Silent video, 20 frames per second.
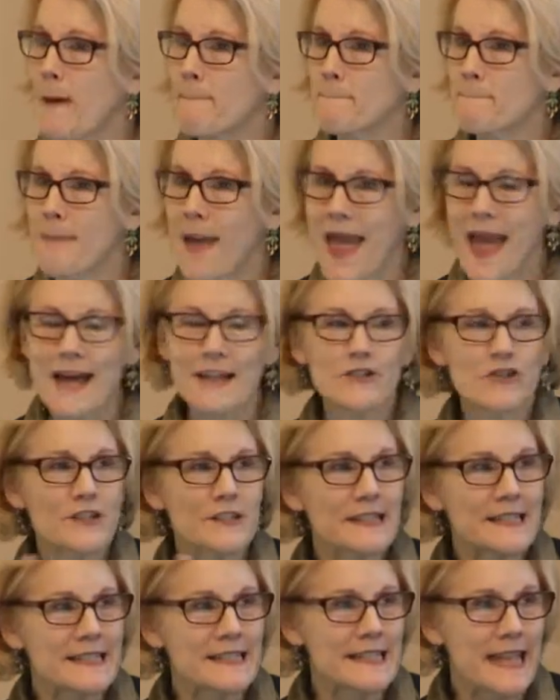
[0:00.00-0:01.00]

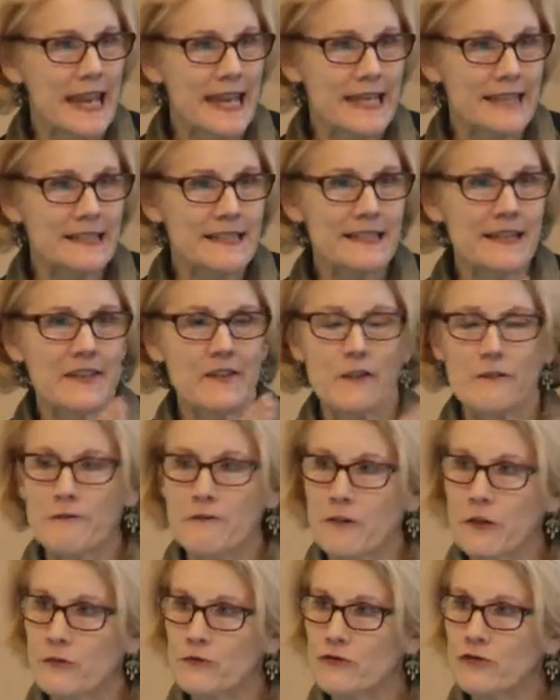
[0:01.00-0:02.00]
imagine states in the
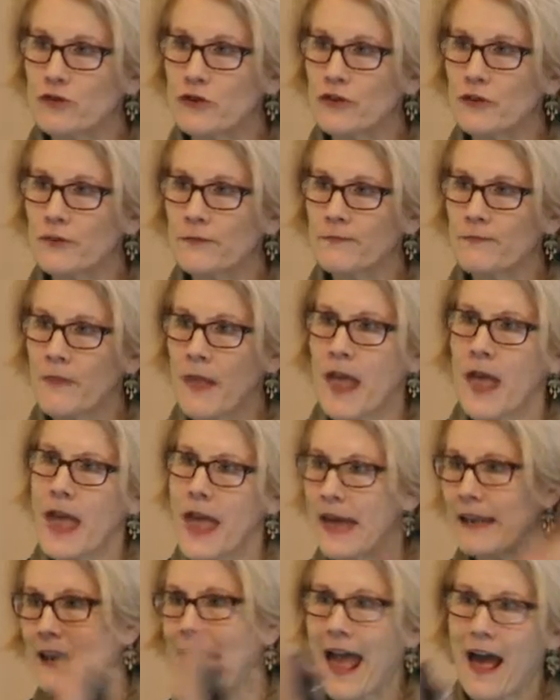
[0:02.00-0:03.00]
future
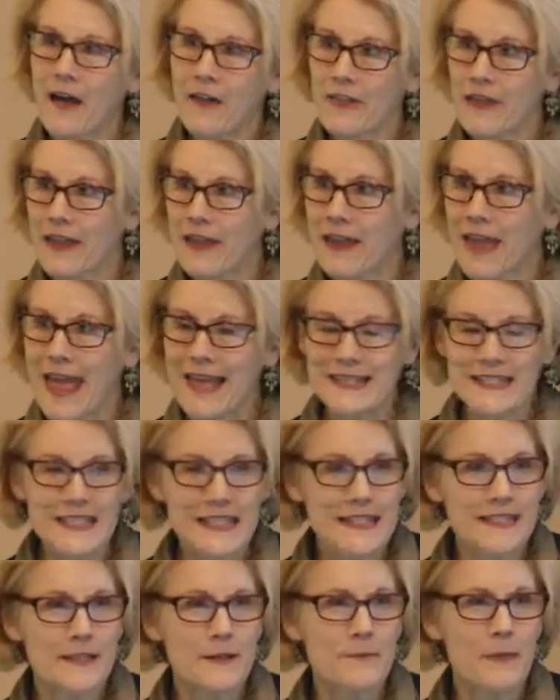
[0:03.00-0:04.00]
and how they
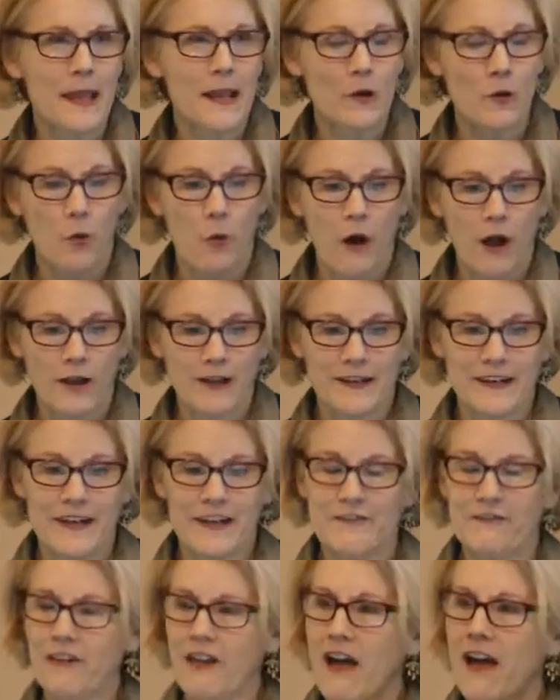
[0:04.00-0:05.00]
anticipate
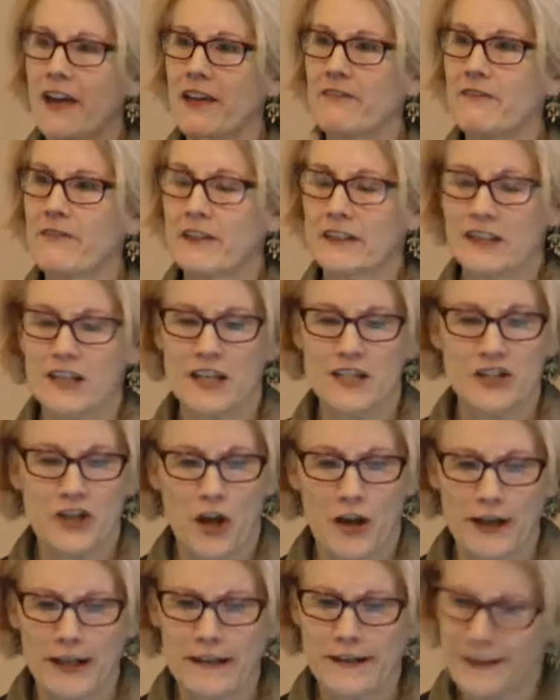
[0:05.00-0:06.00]
quality of life and
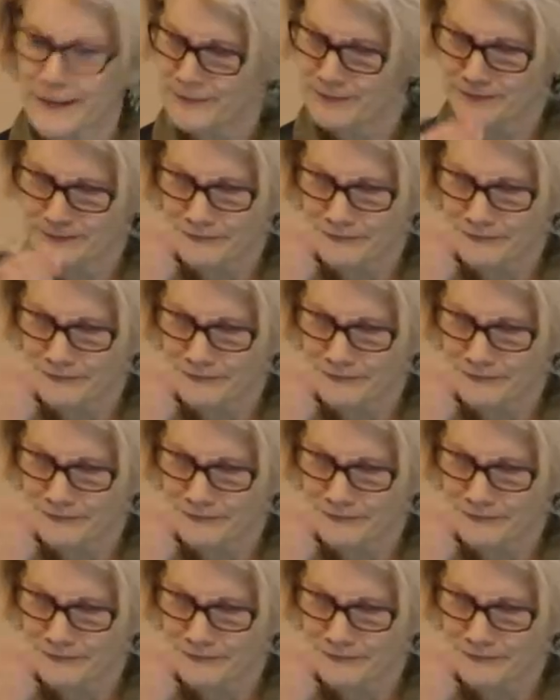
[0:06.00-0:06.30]
hedonic